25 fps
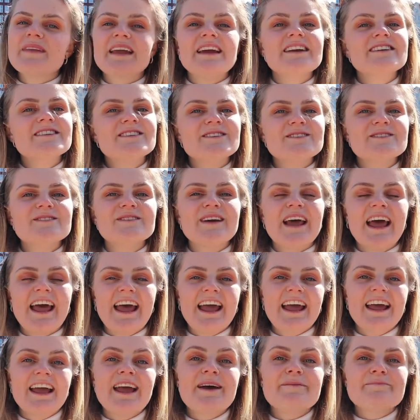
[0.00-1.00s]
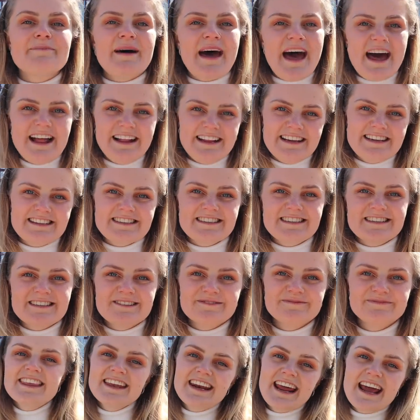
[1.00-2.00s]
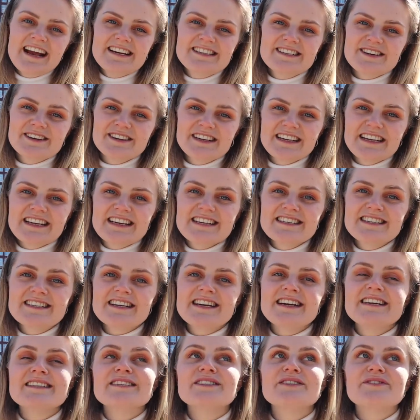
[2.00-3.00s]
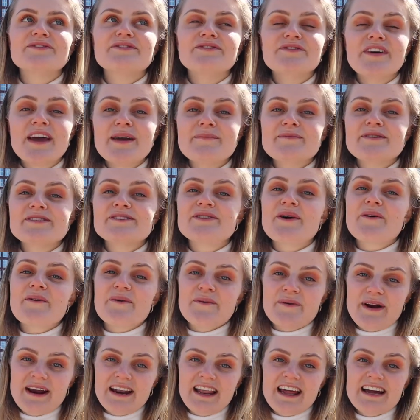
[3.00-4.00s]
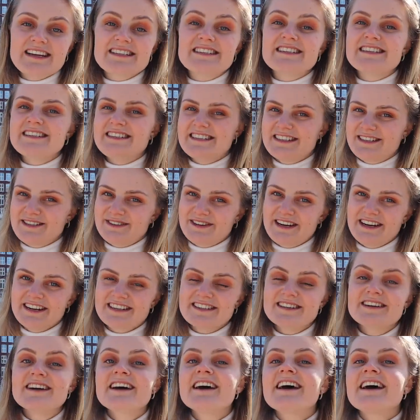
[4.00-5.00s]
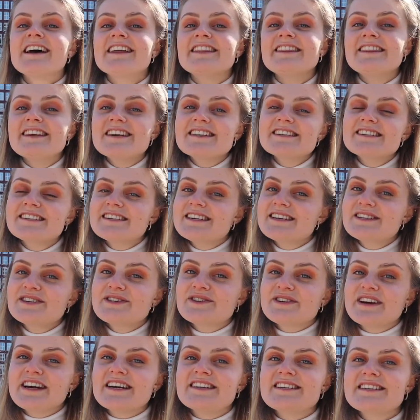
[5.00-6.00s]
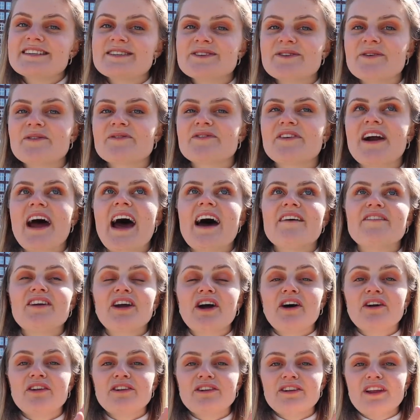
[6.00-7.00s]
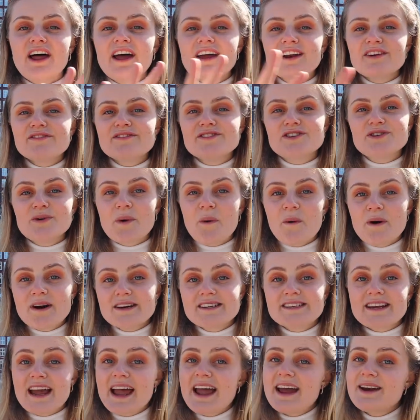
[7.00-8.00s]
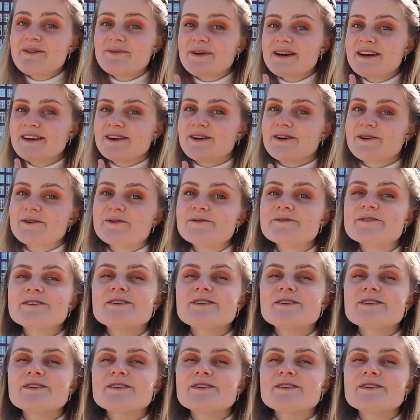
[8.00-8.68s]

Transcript: into a palace. The next on the list is the famous red light district. This district is known for having a line of doors and windows